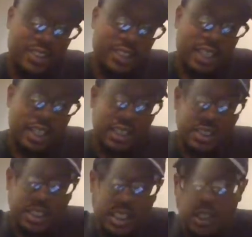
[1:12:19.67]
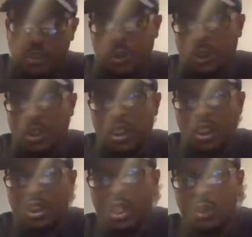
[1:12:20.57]
Now this is an ill twist to
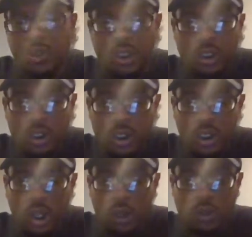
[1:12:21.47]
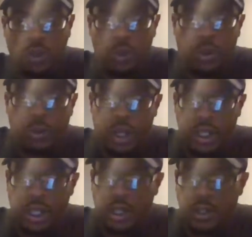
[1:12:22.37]
this whole story right
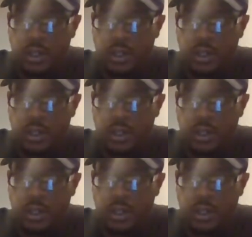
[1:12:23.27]
here.